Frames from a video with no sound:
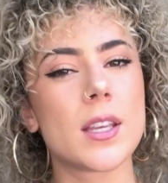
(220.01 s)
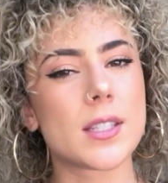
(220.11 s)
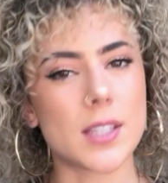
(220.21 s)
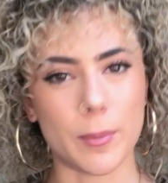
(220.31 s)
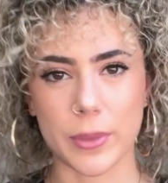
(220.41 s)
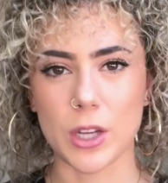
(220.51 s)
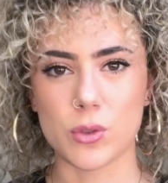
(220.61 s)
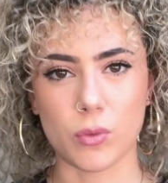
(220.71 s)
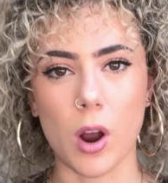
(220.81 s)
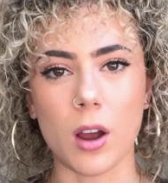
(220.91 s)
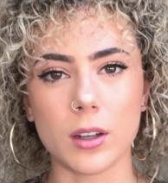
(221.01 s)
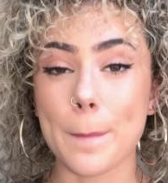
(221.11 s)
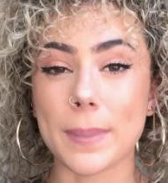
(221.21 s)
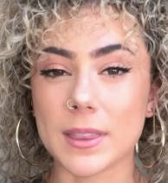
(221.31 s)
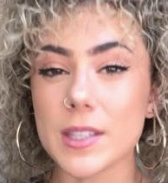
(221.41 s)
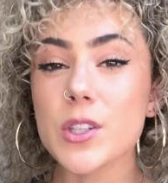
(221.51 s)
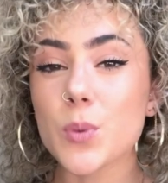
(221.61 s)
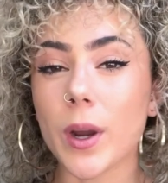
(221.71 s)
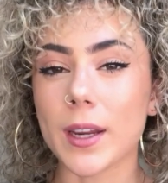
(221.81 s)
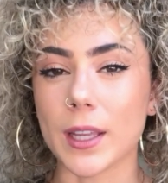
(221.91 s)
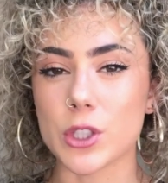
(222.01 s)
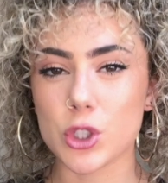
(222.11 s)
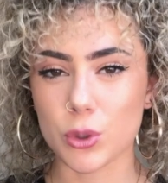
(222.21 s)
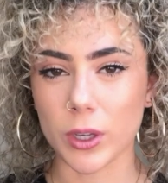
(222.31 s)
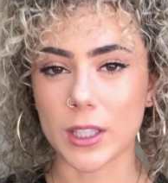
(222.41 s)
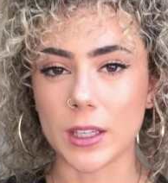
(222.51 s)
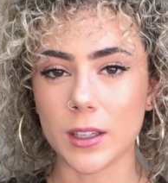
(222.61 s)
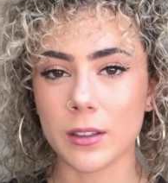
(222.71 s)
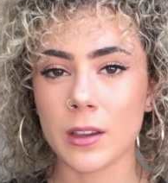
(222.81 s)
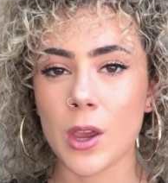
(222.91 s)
something's wrong. But this is where it gets tricky.